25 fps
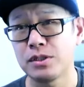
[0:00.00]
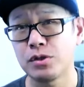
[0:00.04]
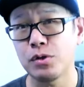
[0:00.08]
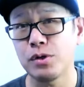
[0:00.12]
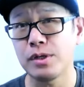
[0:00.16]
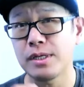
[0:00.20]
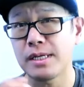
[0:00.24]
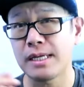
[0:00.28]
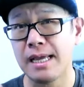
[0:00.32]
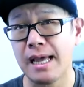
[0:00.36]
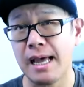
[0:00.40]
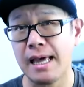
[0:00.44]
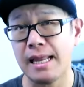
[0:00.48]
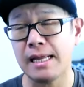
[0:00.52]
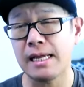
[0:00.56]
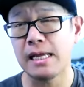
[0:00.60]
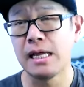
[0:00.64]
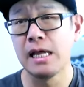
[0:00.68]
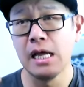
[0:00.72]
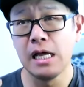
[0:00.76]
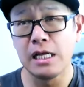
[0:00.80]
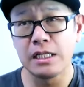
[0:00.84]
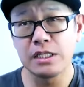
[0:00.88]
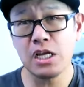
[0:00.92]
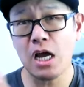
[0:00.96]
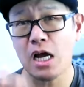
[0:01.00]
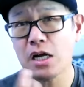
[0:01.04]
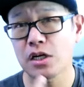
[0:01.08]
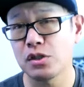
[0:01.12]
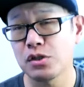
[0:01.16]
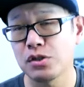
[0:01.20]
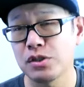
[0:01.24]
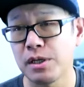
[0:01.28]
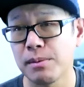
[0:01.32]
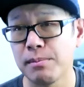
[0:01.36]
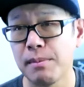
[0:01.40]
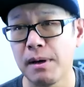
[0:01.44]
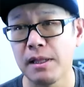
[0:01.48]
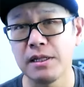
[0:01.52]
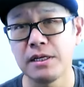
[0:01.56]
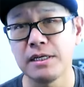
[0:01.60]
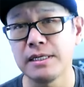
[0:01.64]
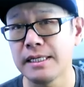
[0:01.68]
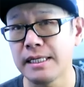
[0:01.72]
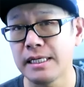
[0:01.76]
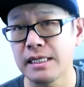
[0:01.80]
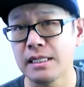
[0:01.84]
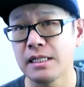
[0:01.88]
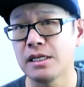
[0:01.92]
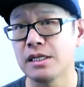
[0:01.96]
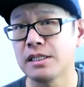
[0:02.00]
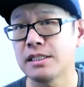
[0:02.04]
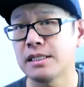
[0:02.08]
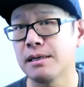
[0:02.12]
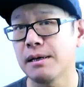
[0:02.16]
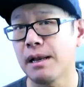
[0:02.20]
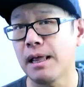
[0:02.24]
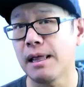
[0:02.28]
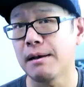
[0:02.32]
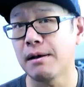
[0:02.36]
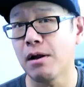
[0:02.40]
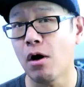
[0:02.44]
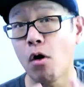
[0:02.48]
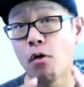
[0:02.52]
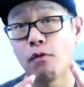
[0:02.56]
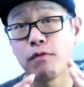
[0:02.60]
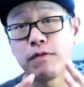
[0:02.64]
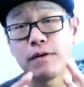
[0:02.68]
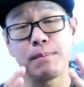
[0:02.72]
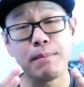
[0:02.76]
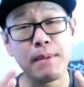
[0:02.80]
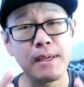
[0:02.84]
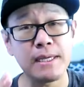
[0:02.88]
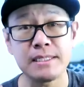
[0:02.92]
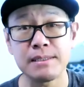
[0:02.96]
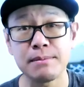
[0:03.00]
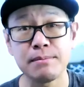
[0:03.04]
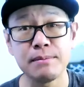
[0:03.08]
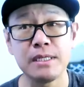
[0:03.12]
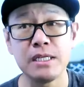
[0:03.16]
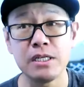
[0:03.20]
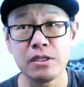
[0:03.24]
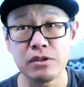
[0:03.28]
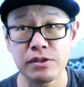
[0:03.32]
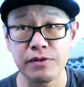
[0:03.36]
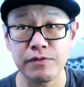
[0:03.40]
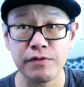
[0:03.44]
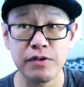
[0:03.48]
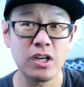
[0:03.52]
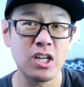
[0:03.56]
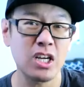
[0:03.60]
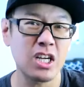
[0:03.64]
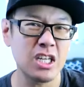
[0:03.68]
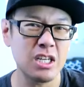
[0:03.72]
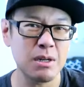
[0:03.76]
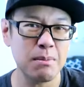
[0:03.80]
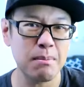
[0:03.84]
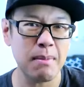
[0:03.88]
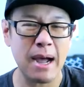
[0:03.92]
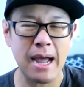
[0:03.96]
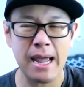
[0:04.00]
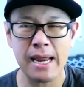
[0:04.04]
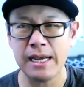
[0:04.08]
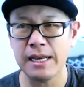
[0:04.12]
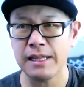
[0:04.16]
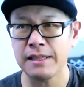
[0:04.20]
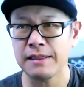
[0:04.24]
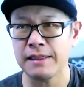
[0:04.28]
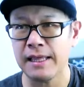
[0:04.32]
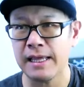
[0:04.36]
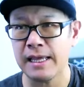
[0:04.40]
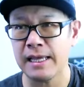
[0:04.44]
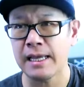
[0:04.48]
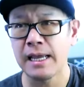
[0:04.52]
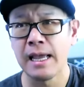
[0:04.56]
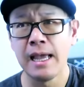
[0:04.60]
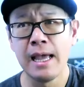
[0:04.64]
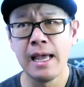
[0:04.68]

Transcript: so you can kind of talk to some other dealers and hopefully make some deals if you're looking to buy anything.